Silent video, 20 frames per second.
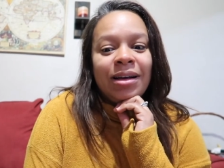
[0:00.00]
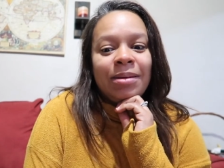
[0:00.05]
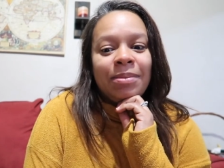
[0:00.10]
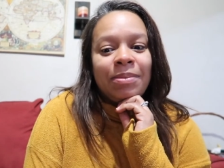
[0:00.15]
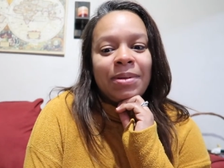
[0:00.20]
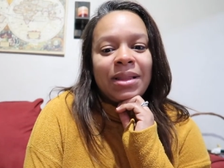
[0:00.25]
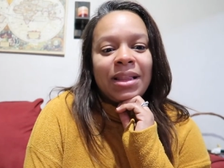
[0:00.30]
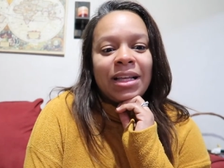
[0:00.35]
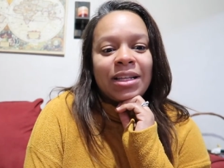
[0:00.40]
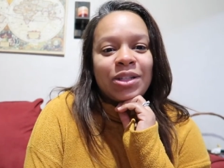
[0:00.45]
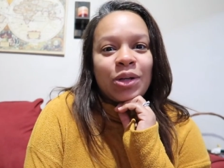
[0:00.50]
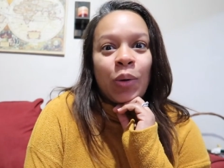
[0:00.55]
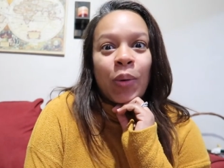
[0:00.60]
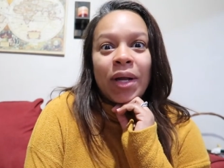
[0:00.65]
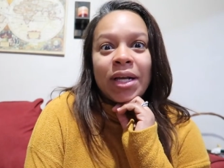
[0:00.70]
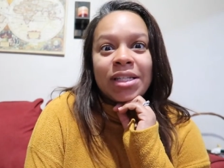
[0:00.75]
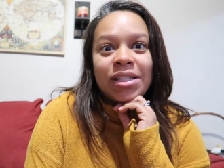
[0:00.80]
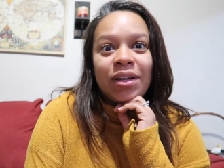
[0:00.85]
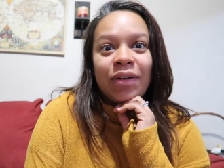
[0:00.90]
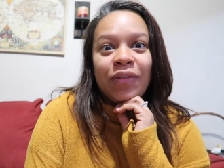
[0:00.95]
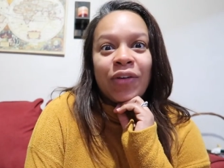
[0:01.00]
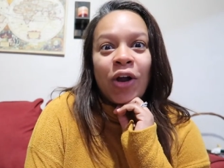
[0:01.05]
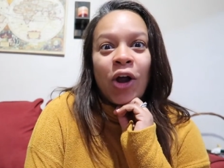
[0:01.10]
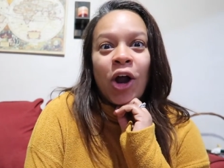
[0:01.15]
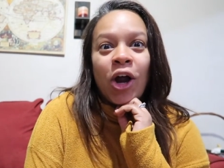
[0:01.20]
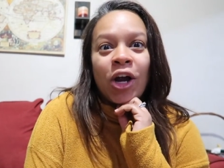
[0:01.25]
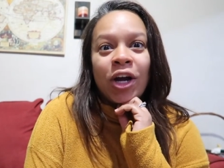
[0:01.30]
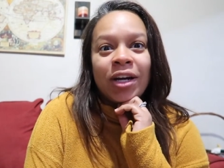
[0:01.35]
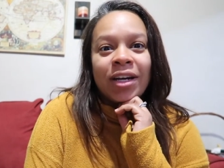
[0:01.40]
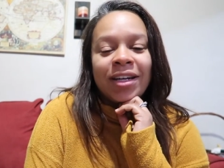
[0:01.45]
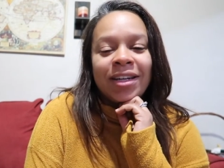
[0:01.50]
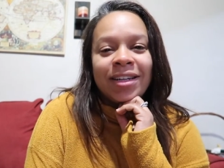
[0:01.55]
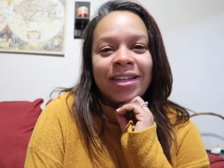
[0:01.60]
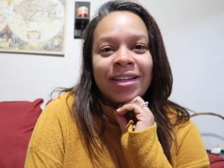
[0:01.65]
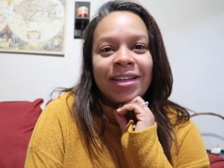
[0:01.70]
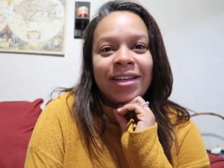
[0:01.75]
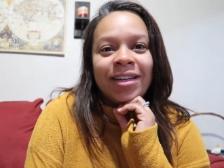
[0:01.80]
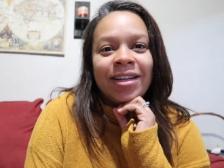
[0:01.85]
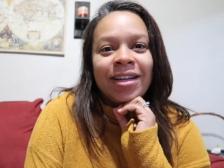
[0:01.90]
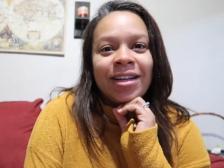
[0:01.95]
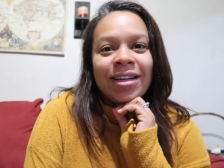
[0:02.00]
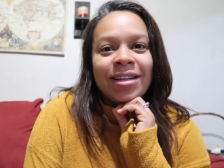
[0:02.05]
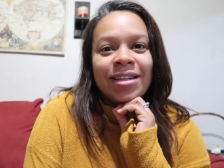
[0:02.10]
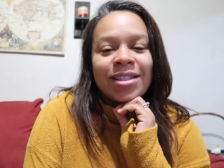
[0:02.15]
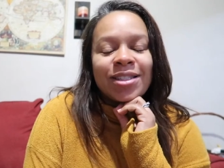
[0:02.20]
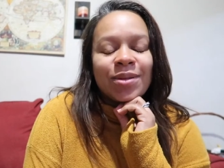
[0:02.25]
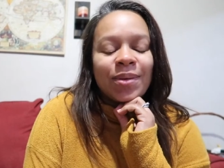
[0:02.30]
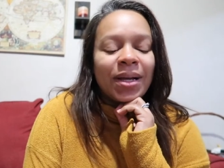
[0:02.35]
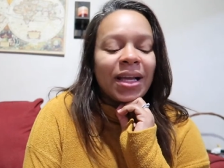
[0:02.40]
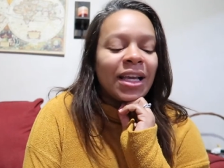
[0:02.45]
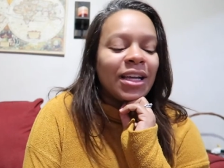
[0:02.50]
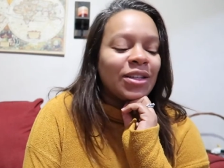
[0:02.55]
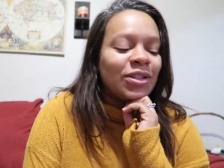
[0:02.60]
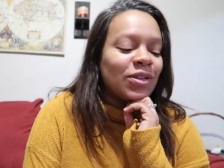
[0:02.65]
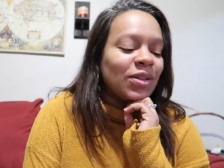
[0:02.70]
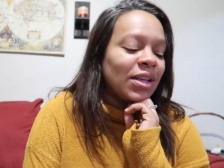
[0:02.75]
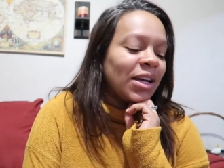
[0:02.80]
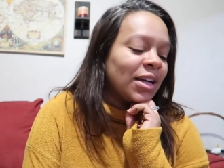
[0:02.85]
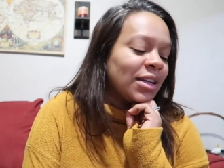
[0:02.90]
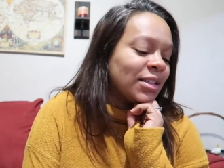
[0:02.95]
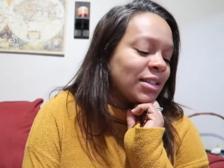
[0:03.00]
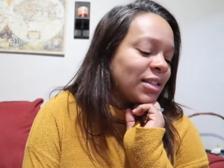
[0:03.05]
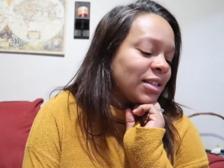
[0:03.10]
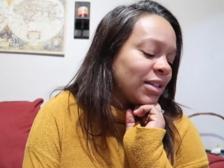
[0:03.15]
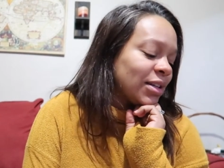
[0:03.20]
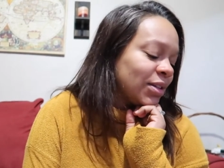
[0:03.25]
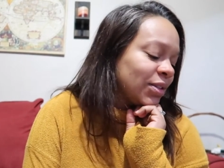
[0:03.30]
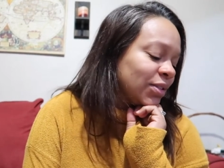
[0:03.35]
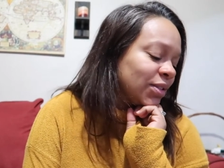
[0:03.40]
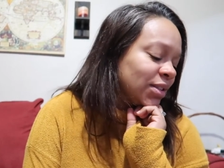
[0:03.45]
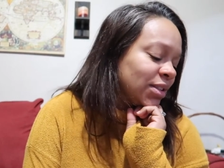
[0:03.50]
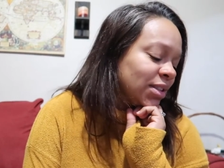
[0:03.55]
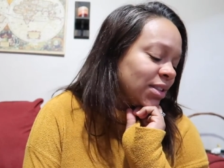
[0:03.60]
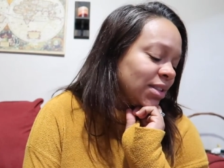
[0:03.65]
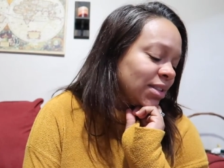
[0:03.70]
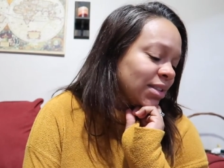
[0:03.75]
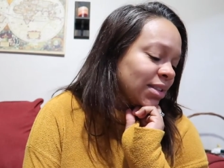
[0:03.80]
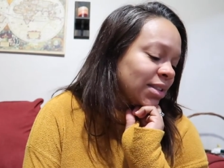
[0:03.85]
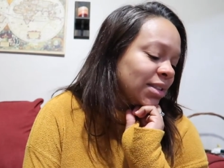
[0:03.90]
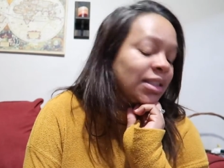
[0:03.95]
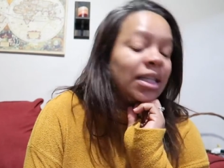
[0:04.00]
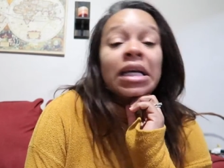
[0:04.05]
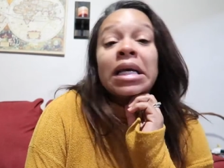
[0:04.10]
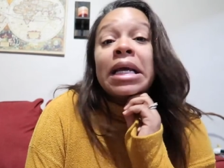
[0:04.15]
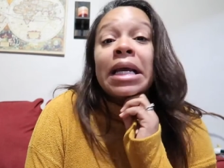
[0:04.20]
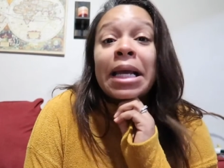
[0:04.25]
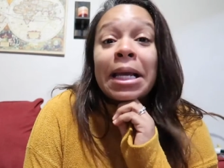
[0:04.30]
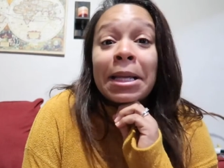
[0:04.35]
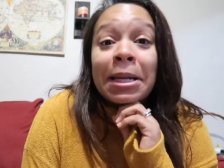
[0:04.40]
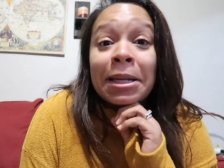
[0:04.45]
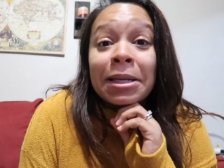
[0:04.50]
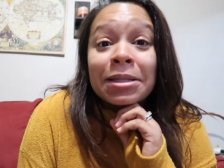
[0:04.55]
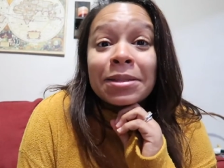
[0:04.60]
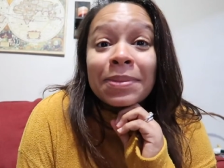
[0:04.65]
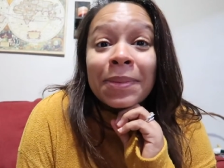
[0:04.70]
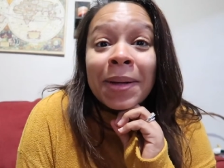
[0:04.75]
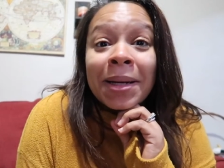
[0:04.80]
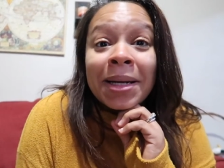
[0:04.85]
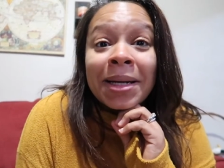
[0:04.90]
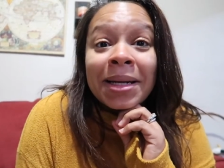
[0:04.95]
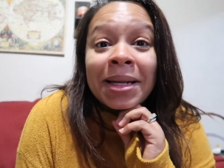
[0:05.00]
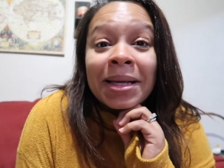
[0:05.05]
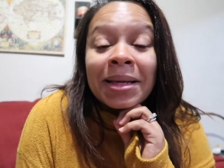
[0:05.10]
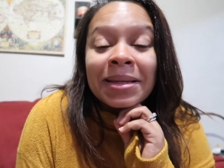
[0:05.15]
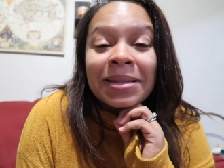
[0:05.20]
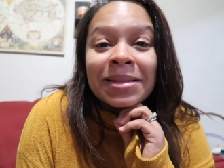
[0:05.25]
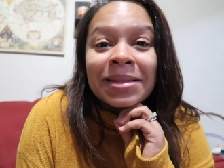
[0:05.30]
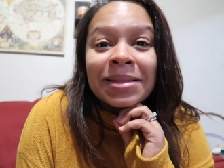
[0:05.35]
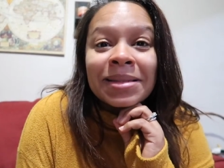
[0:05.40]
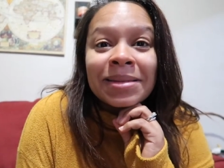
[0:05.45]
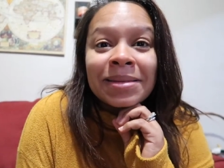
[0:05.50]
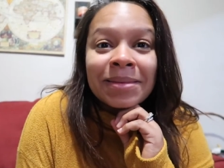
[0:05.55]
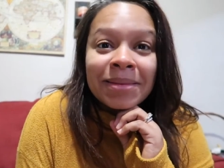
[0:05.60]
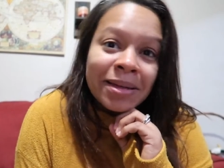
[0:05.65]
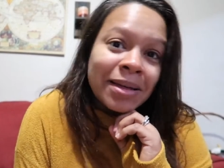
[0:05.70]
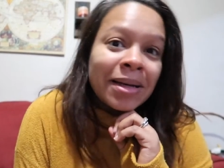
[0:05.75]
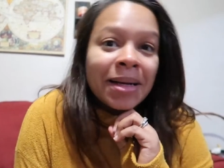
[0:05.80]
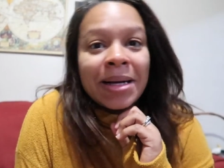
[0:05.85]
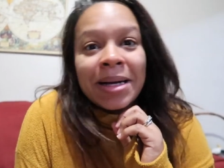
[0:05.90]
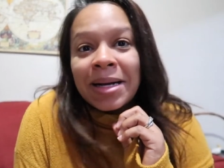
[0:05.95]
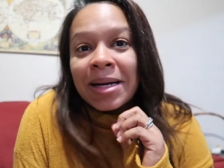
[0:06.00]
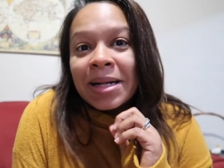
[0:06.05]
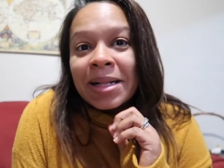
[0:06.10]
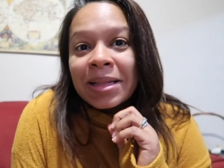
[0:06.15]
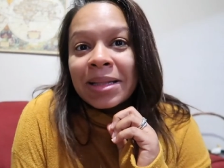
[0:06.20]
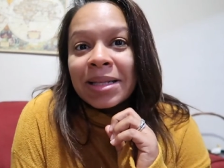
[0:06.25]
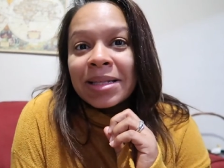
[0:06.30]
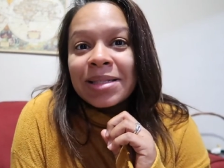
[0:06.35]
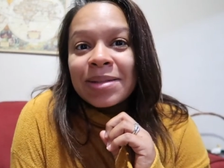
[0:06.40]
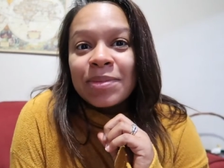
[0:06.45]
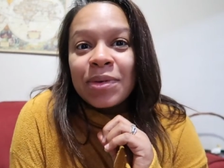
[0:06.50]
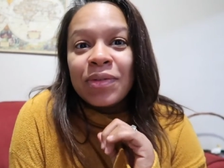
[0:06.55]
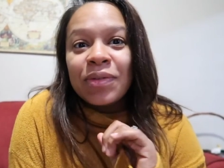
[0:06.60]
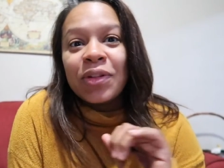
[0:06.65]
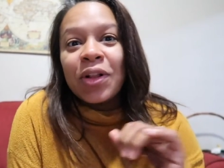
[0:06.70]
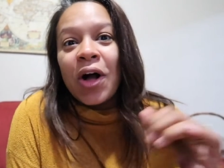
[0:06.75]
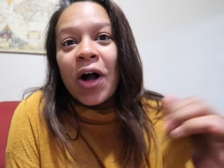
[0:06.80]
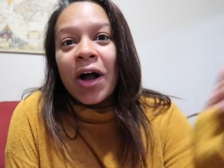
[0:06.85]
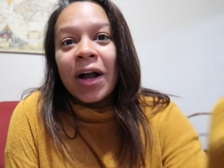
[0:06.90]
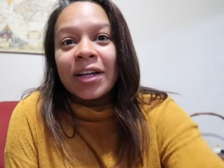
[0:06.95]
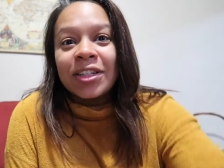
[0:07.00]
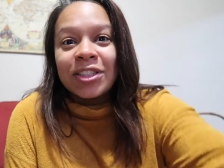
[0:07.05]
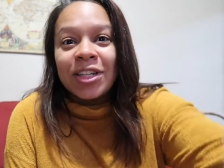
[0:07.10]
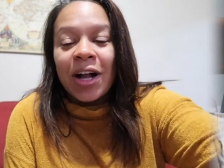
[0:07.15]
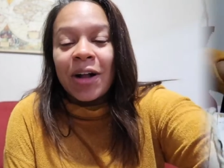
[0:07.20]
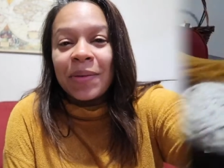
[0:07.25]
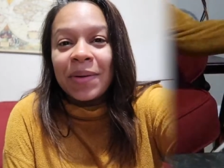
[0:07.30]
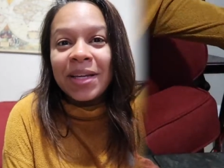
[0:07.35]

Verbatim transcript: But that's a waste of yarn. So I can't do that. So it is what it is. Let's move along, shall